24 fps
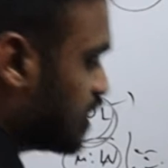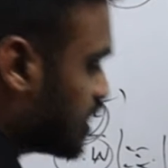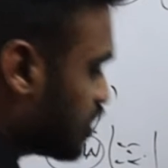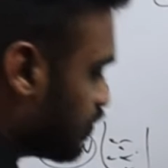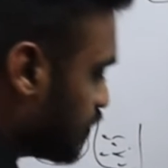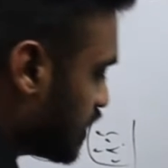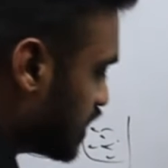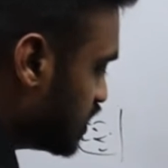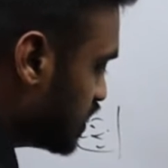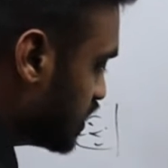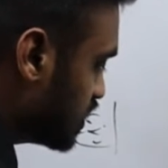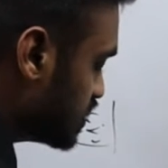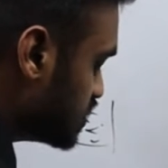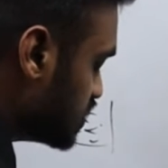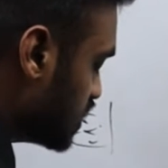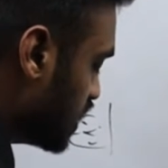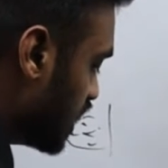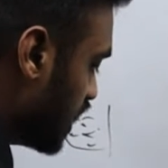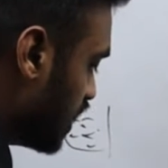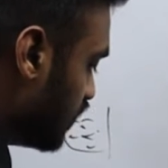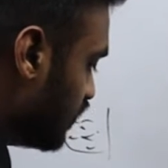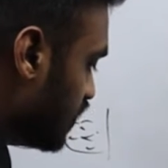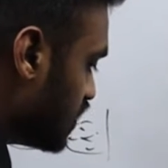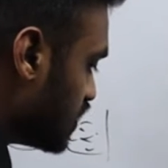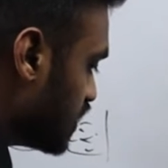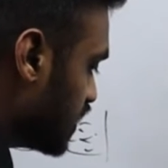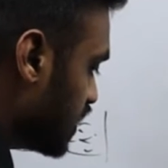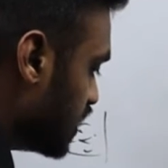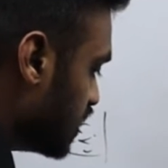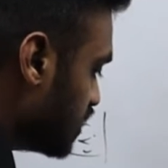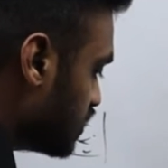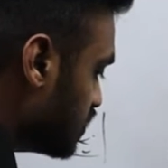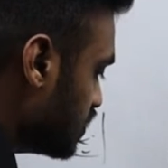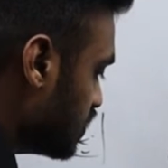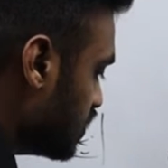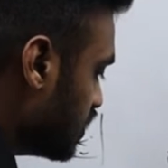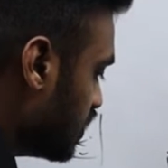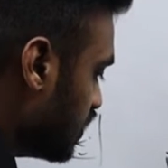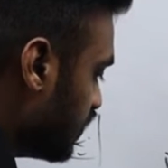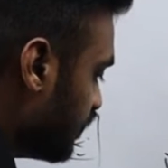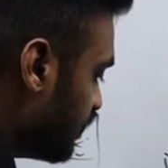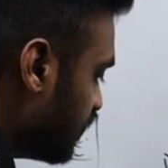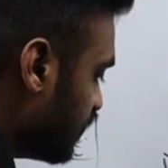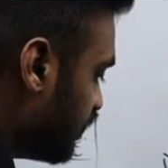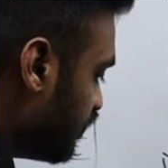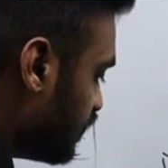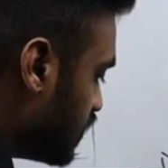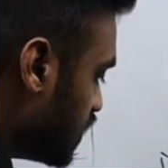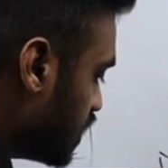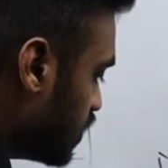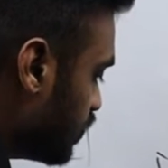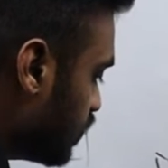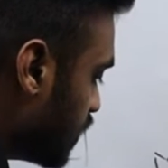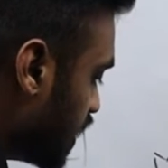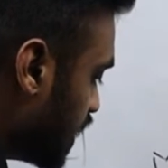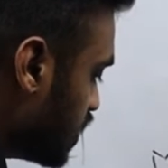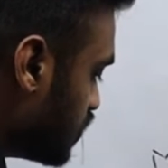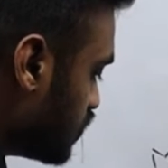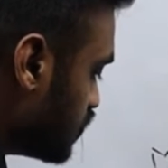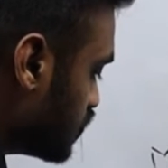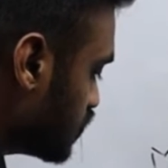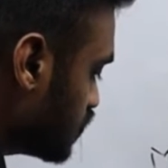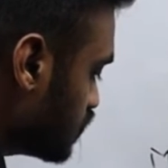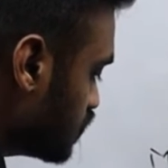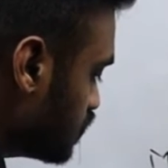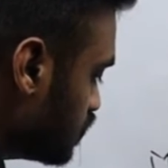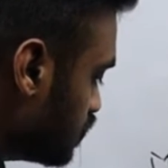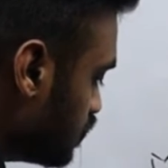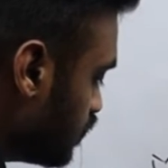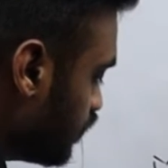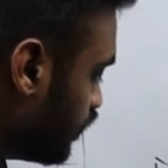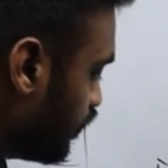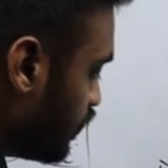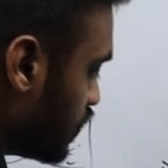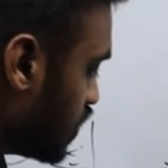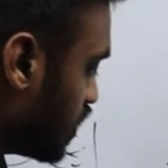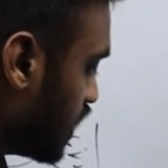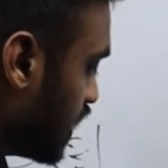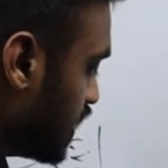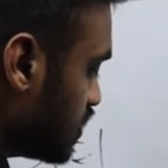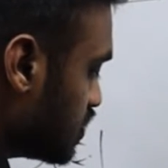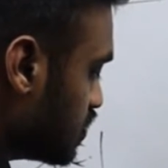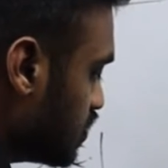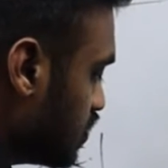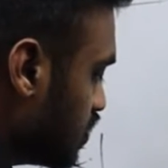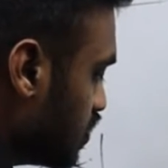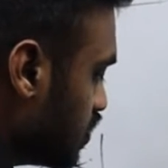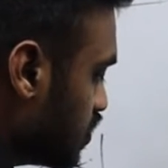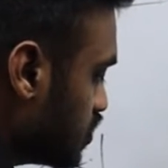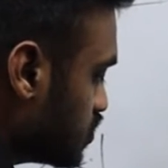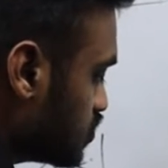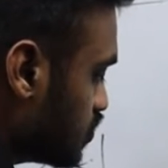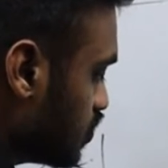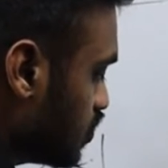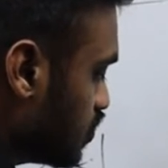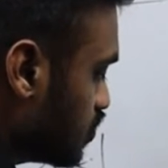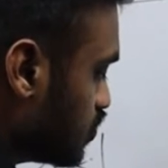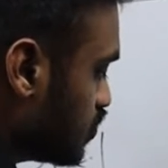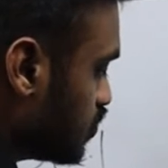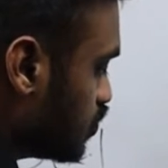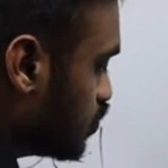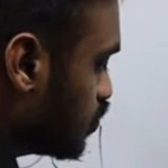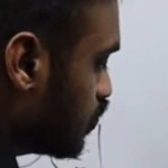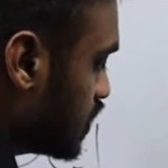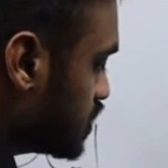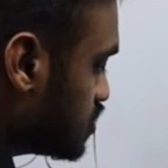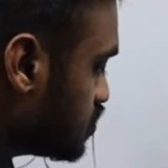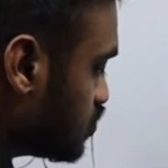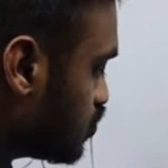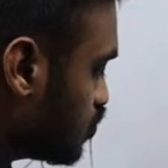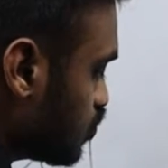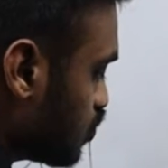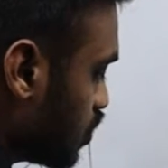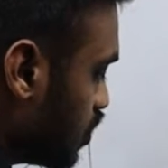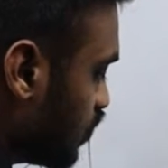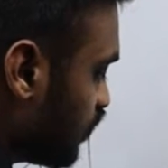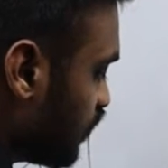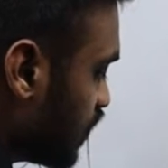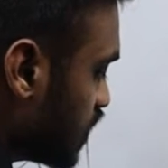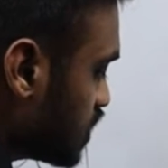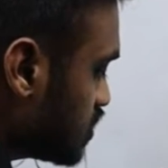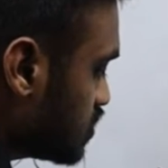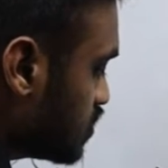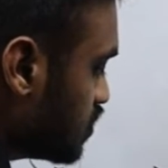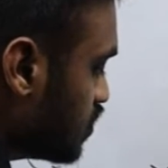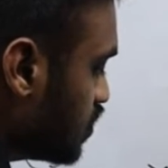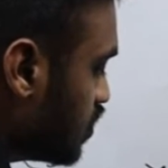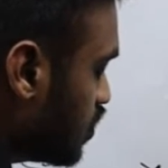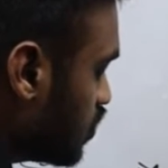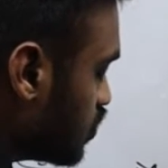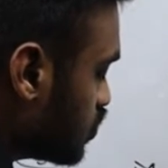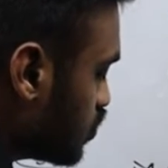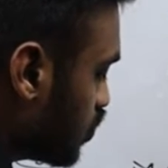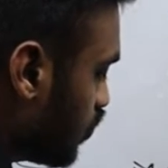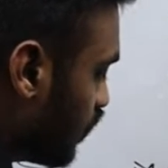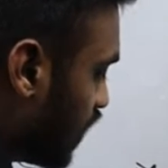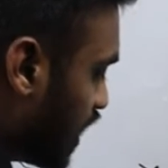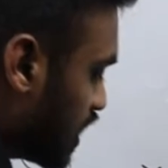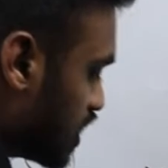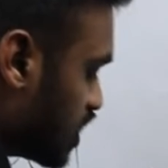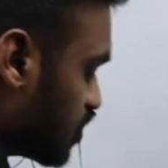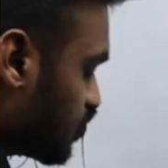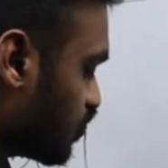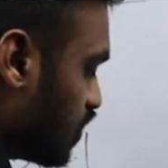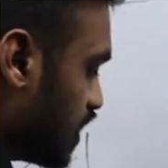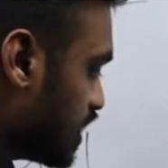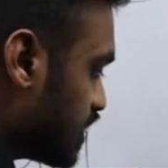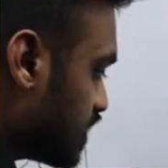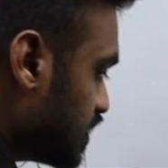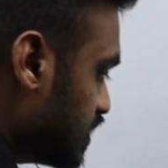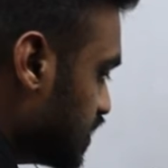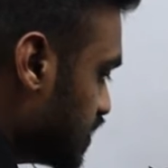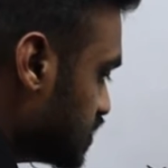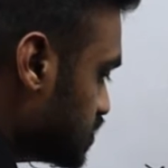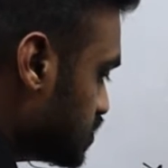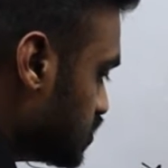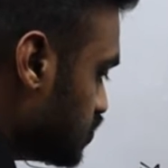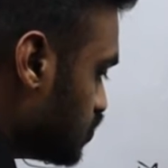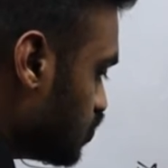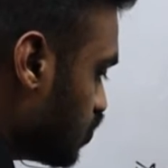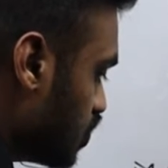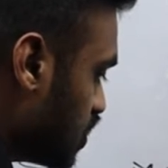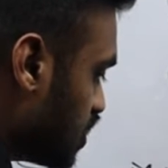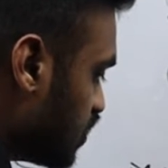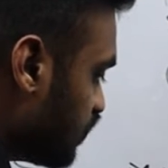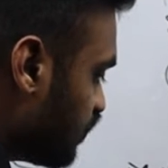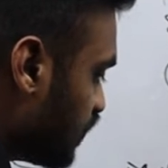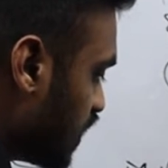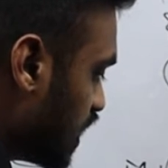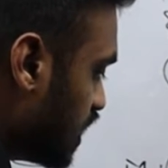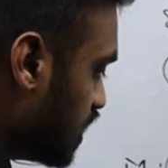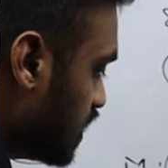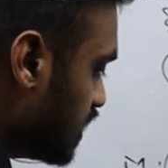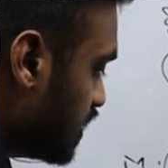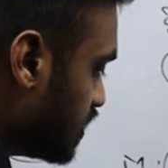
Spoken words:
multiply this, I will get 50 by 2, right? So 2 ones 225. So water quantity is 25